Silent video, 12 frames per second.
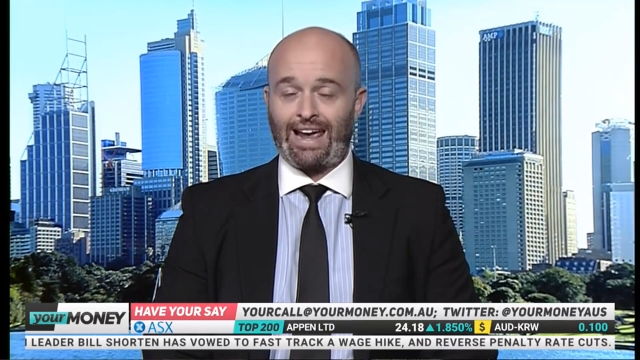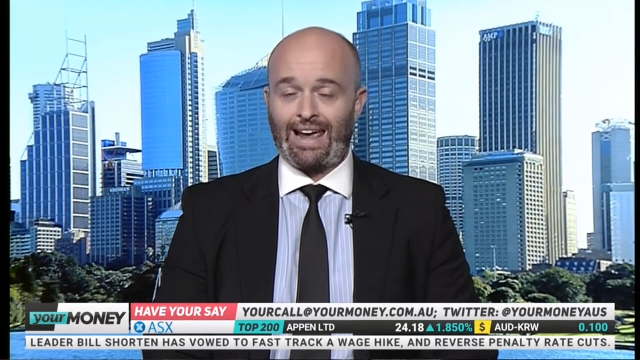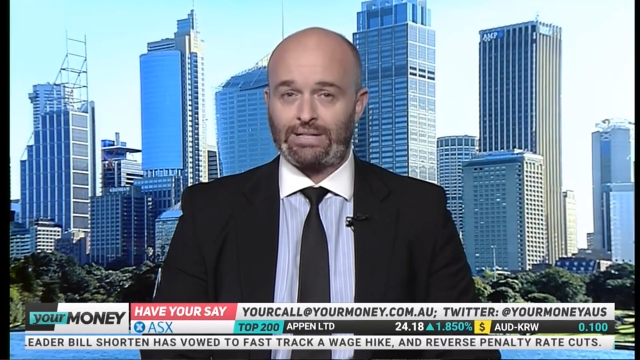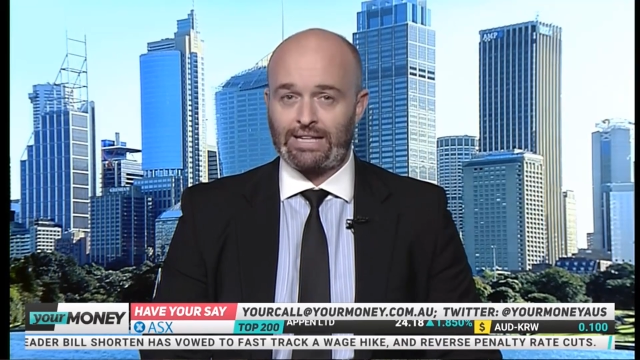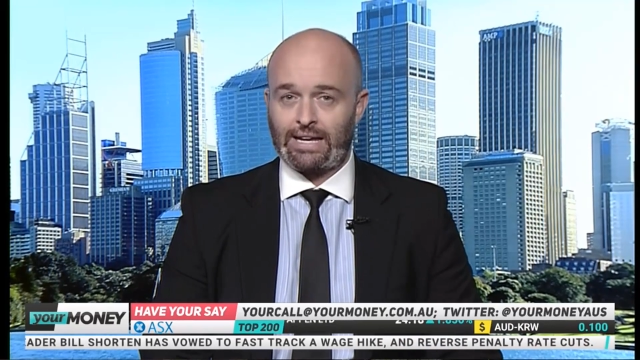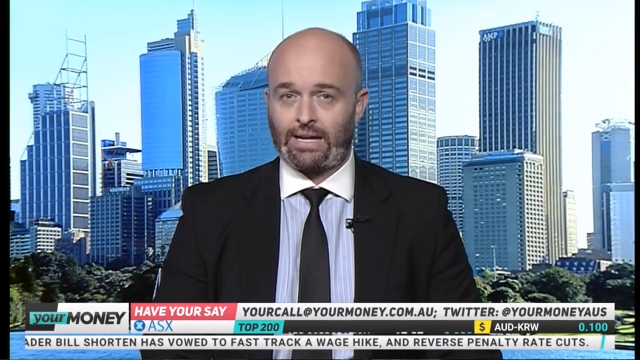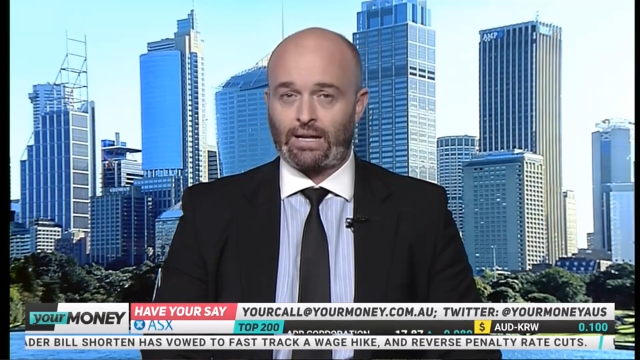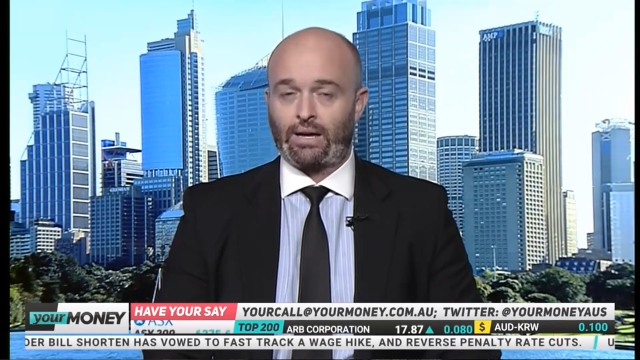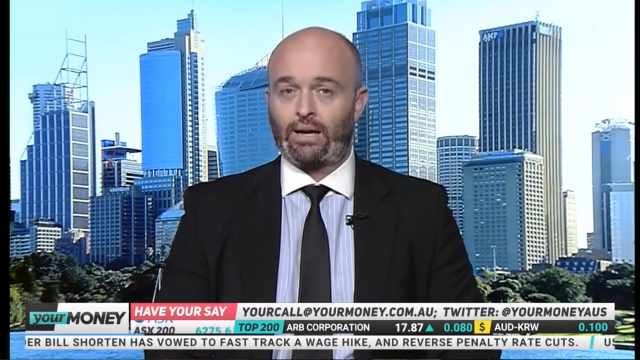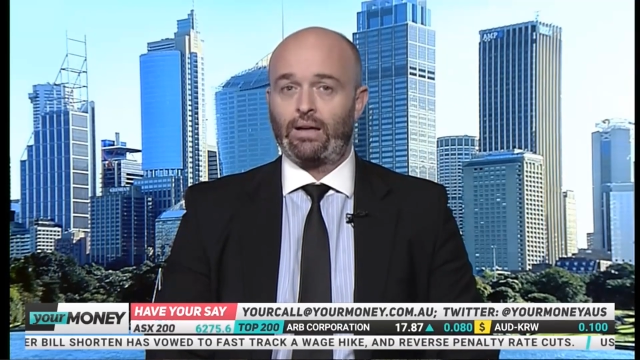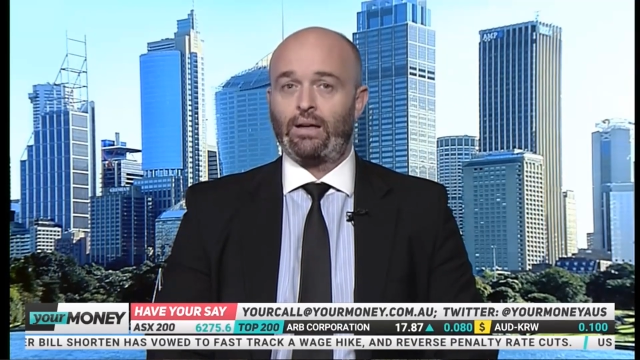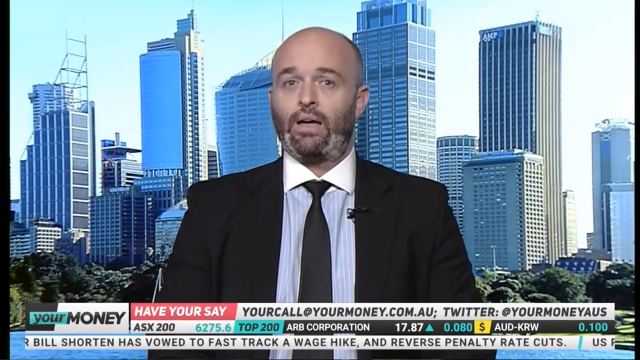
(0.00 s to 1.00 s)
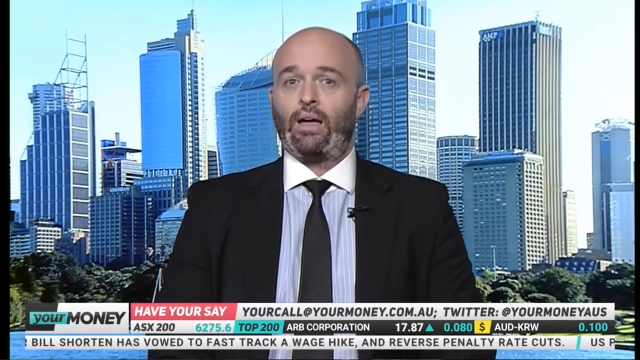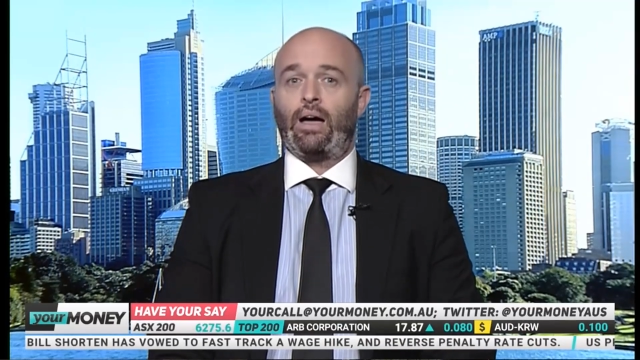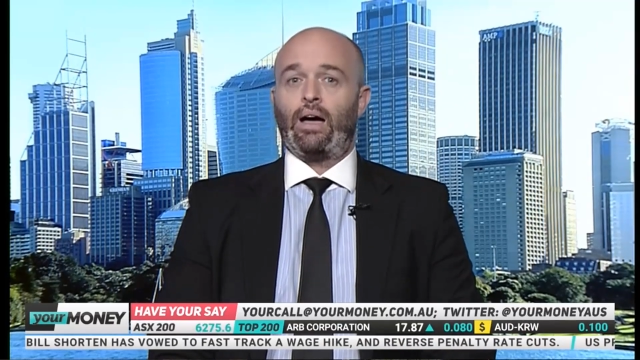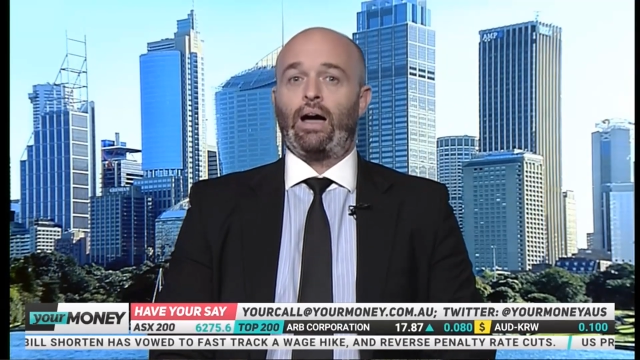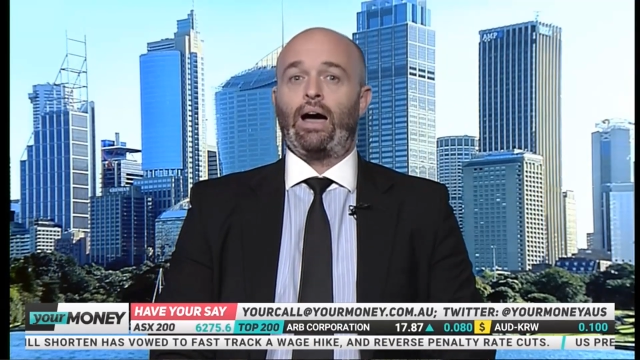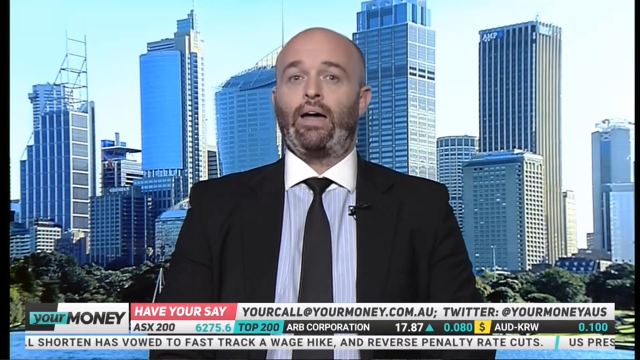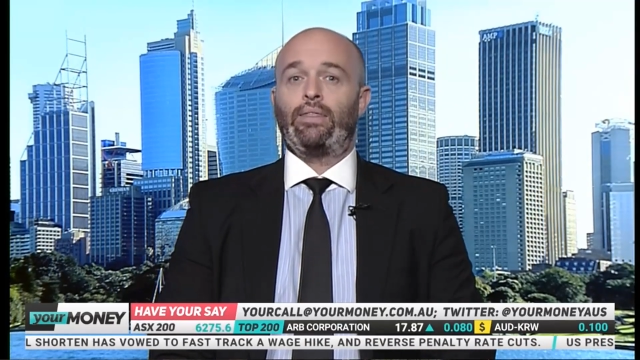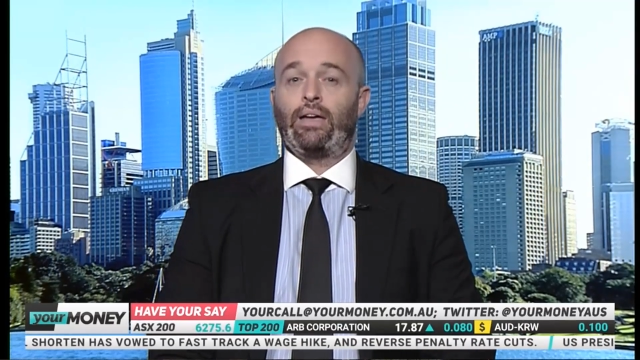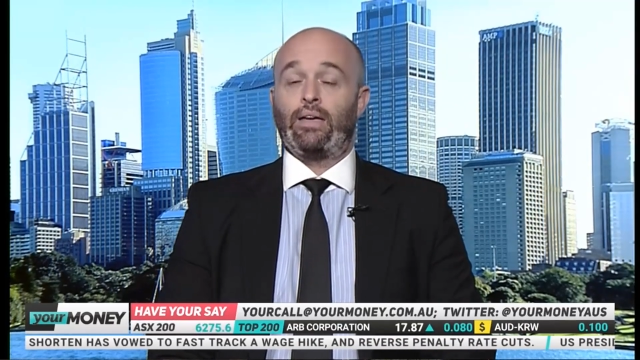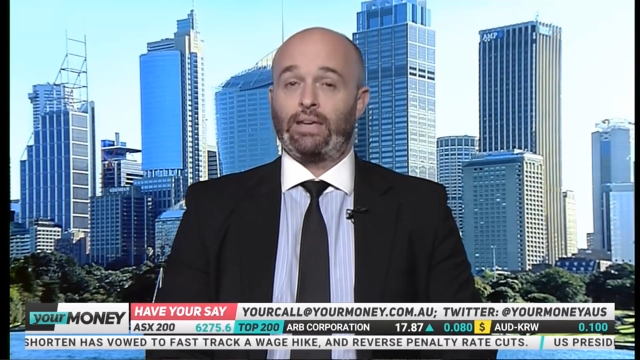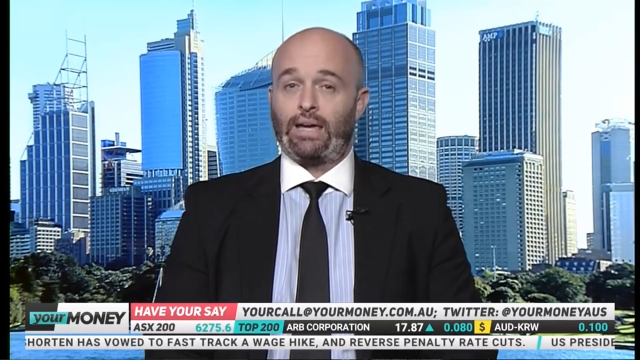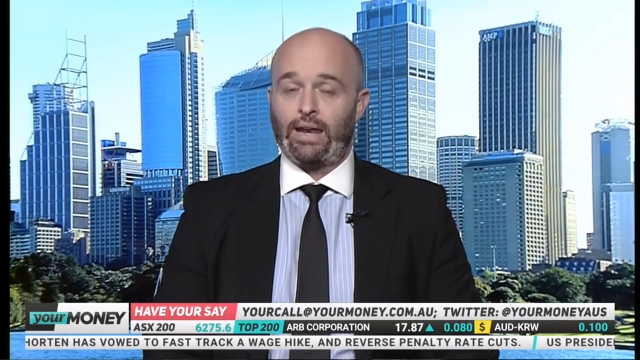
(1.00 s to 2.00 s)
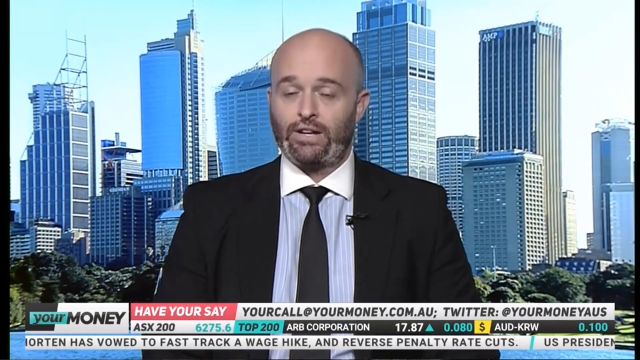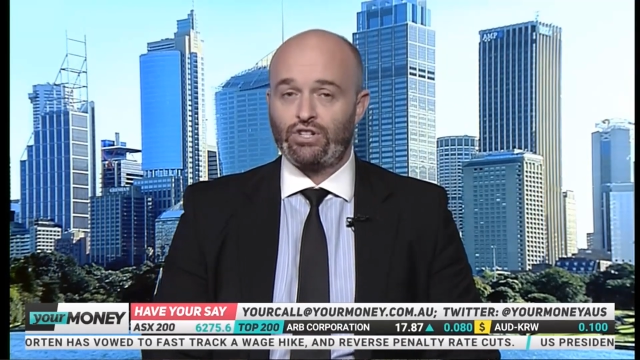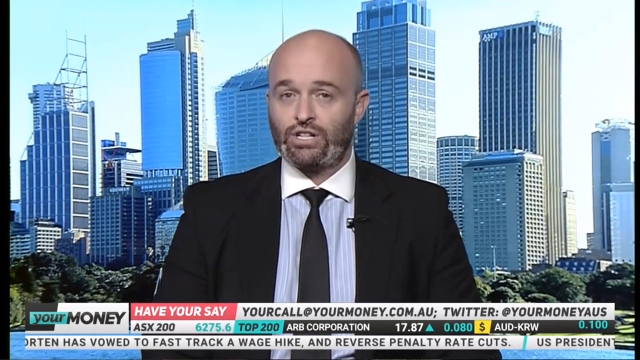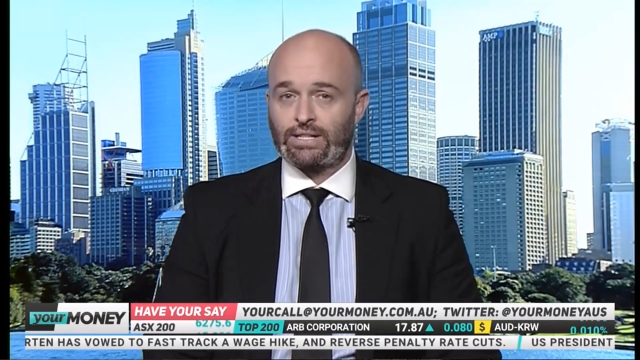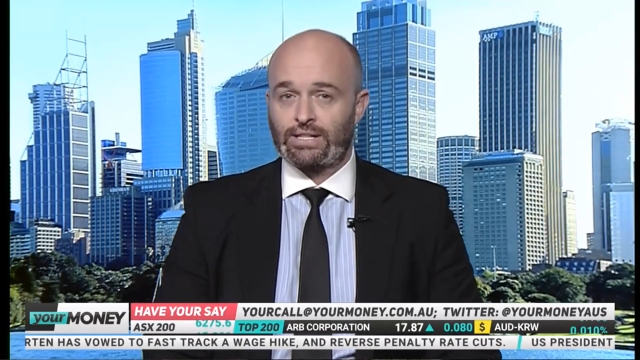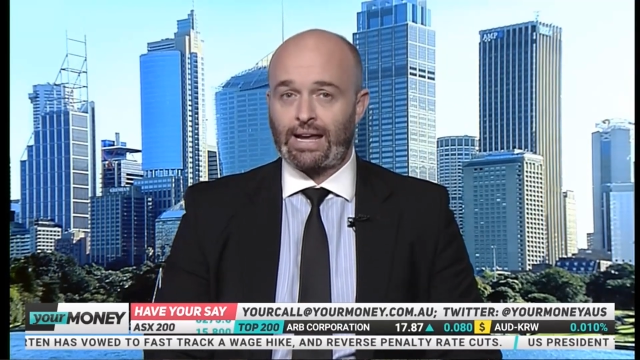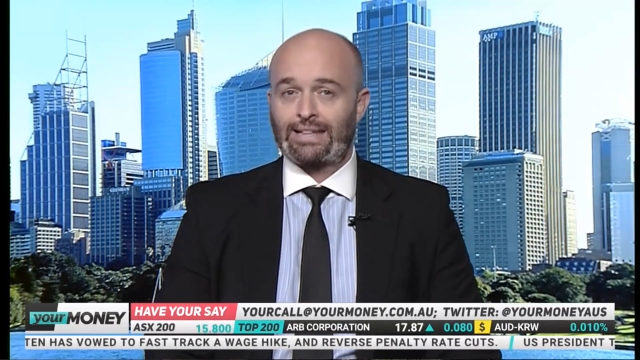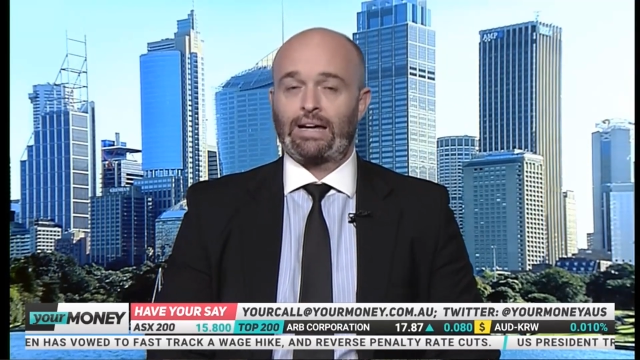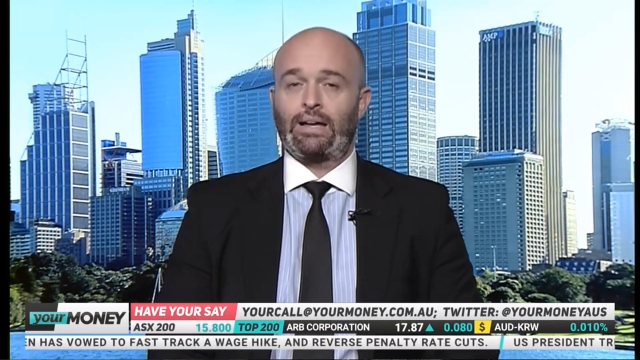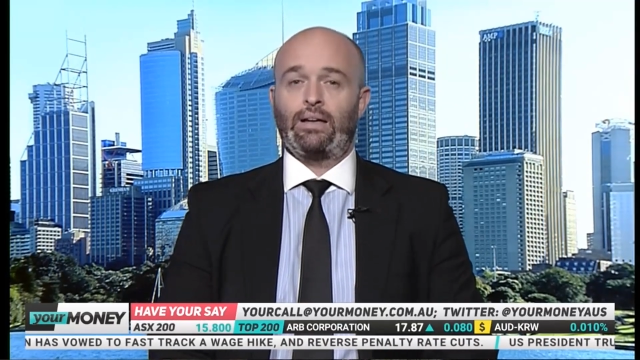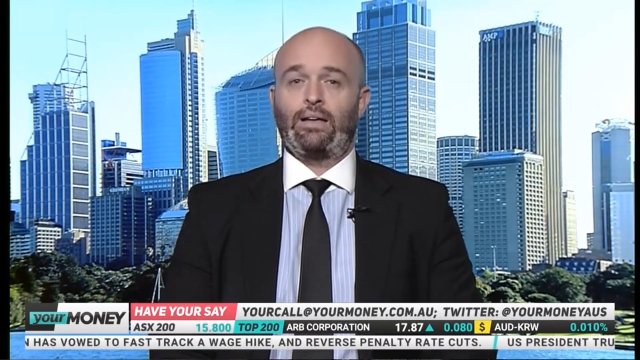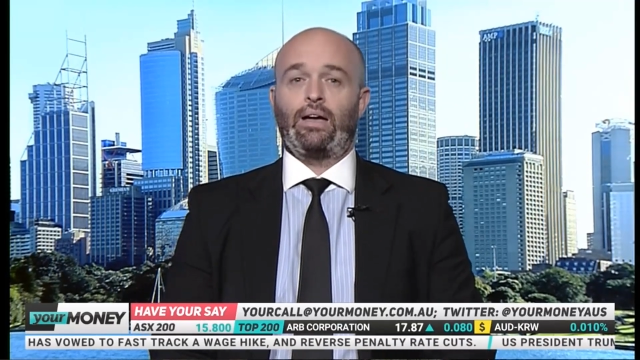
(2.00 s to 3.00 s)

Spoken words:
in particular the energy sector.